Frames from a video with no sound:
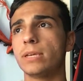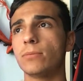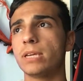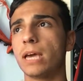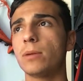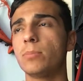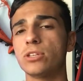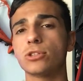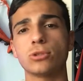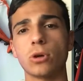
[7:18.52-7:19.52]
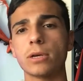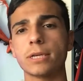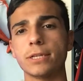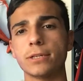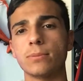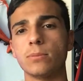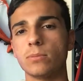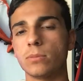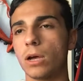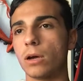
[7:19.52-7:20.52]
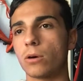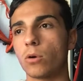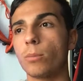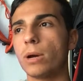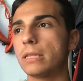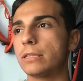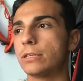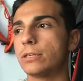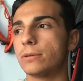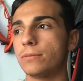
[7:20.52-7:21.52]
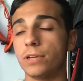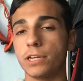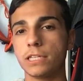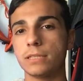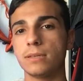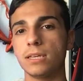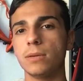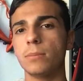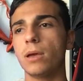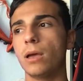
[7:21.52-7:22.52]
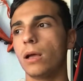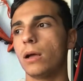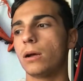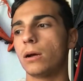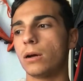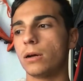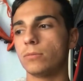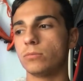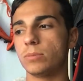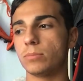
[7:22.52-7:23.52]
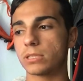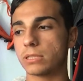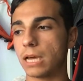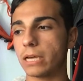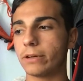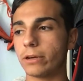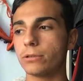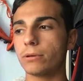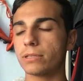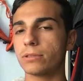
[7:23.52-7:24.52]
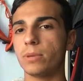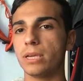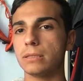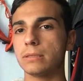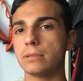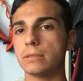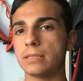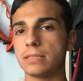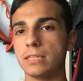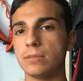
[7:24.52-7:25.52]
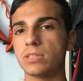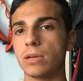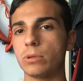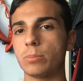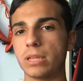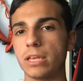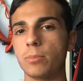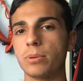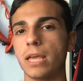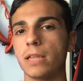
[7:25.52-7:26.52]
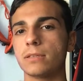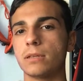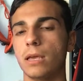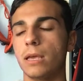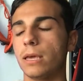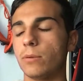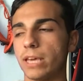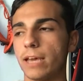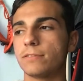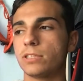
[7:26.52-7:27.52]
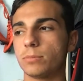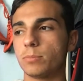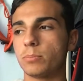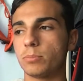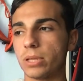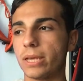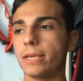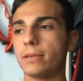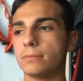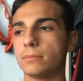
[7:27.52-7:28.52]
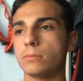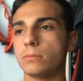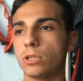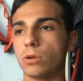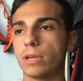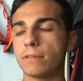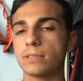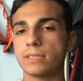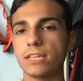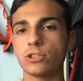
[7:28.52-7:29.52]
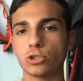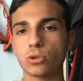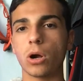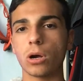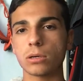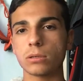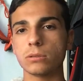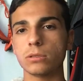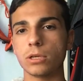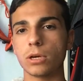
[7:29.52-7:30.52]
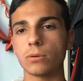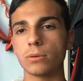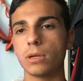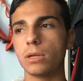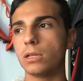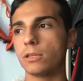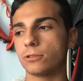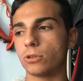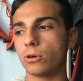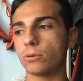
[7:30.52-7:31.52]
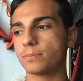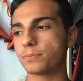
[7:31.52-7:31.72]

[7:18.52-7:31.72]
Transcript: we got to be strong here. Roma, they're a very good team. We must not underestimate the teams that we play up against, and we have to play, you know, we have to stay strong, you know. So